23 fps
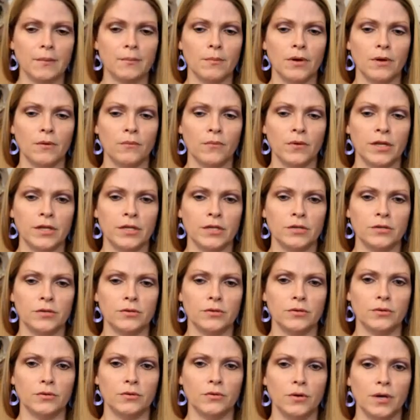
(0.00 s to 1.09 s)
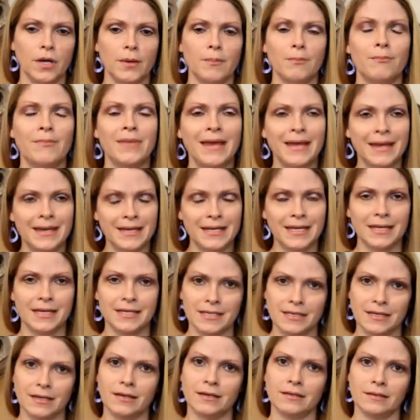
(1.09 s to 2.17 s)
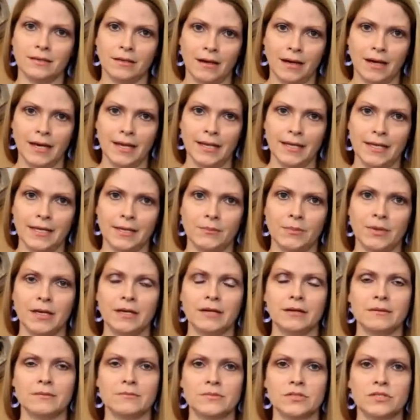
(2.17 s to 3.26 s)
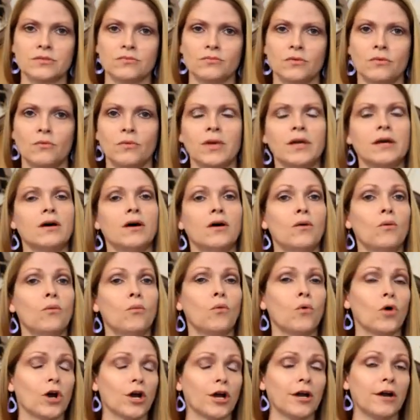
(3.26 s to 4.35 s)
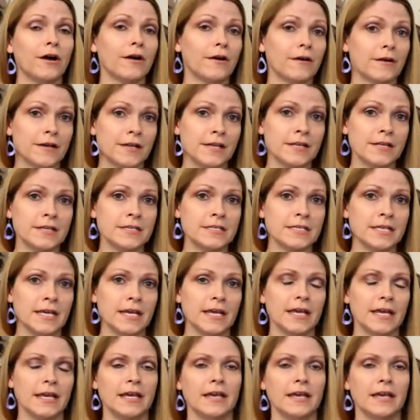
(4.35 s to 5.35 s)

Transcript: but when you bend it a lot, it becomes what we call work hardened,